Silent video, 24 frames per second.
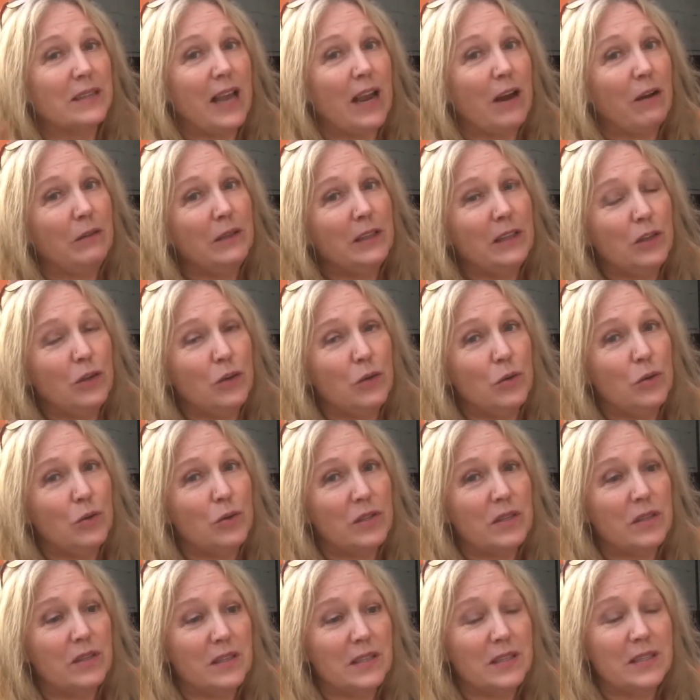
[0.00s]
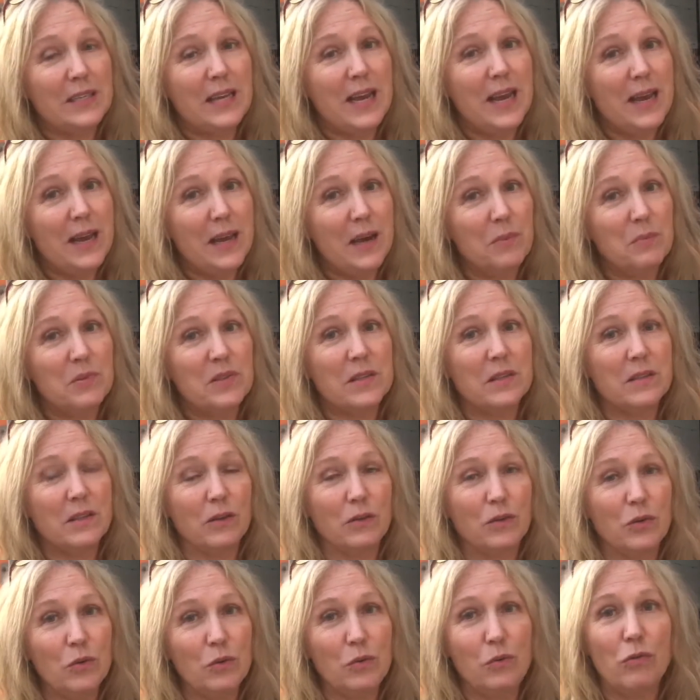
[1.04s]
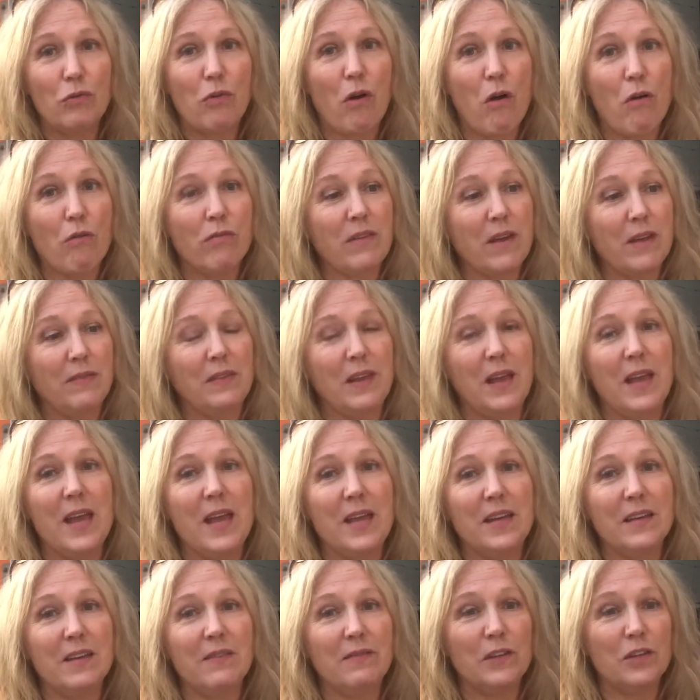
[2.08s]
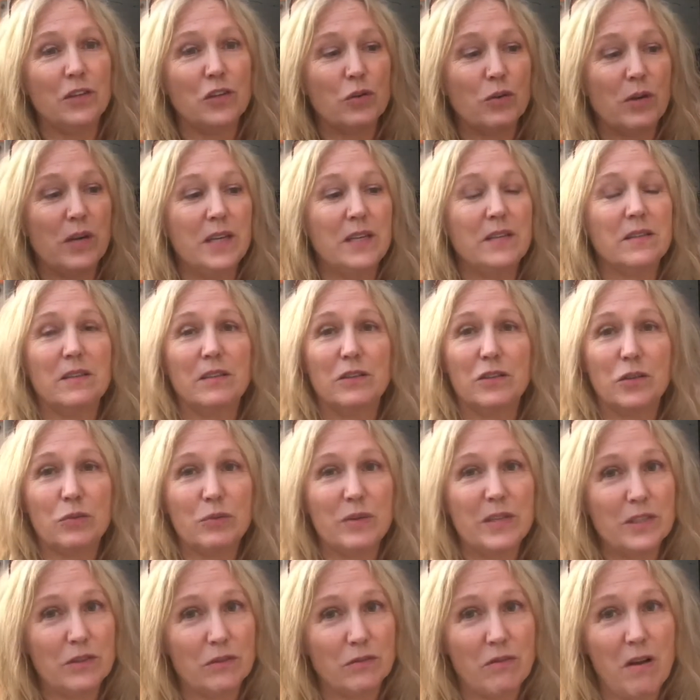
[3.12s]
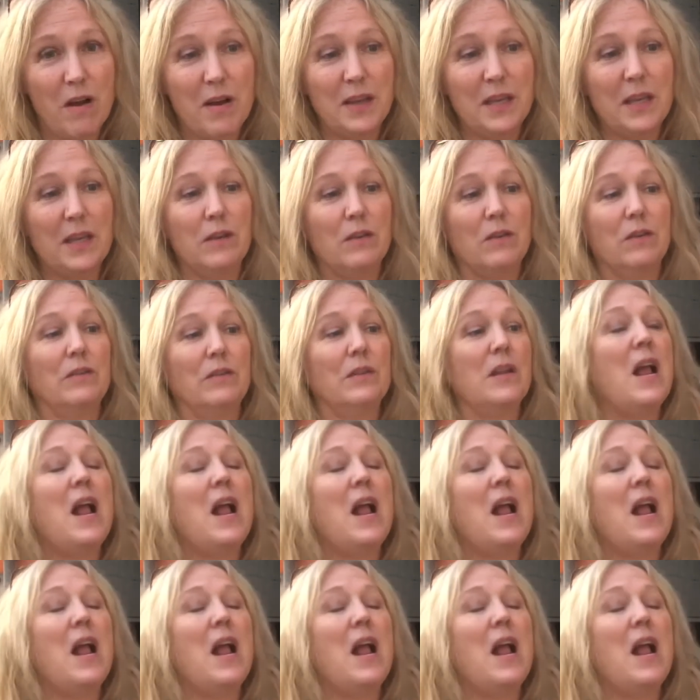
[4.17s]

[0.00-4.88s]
They only used the tips, the new growth at the end of the trees. The trees are not killed.